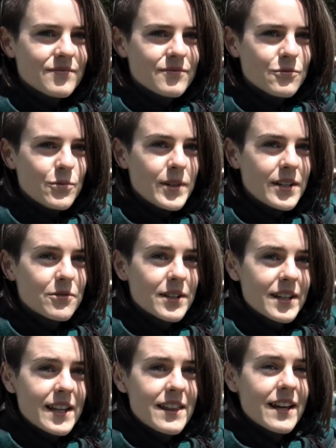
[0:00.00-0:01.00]
we
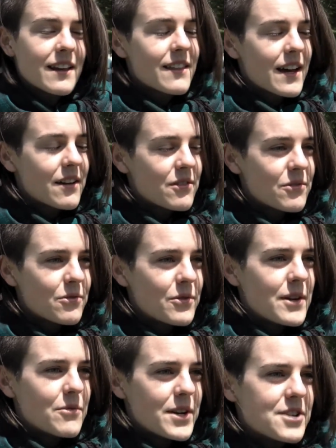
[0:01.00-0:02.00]
really think that
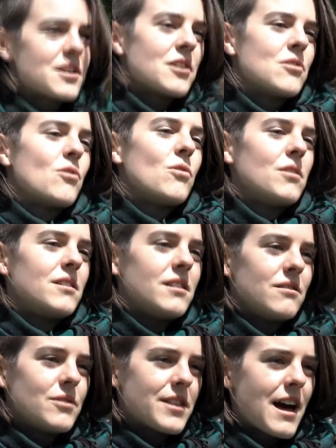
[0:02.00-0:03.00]
we reached our
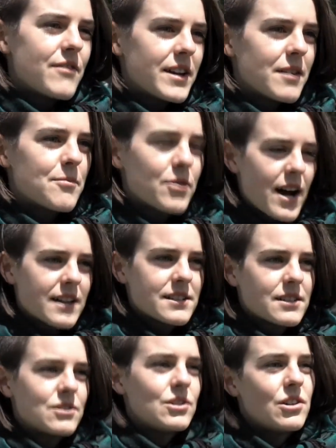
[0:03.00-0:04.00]
goal with having a
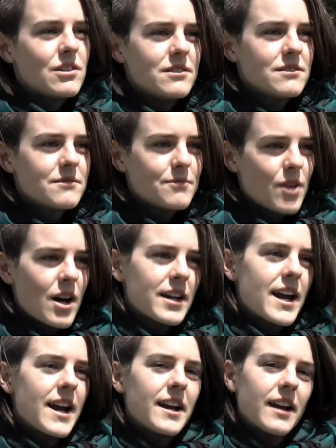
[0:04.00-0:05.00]
practical
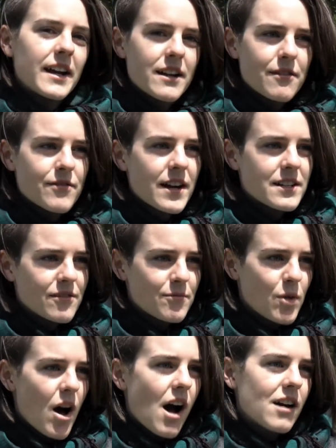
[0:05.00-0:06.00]
blockade, like an effective
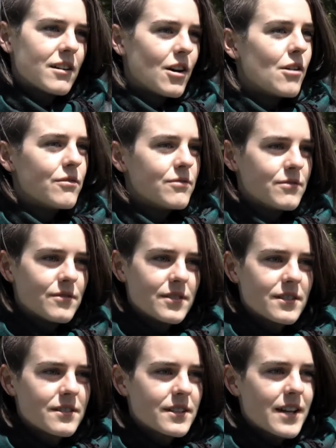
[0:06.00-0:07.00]
block of
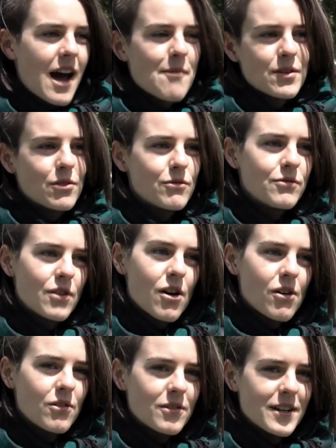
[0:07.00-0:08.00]
capital
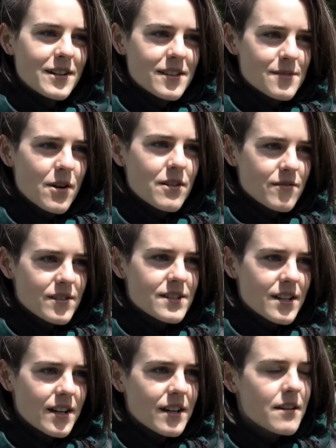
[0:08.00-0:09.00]
flow in this part of the
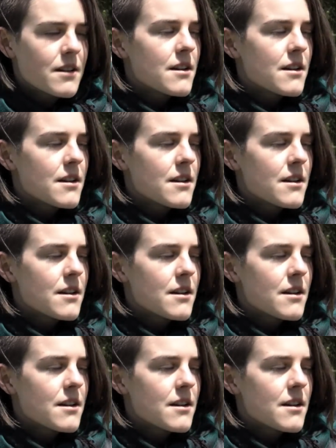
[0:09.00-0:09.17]
city,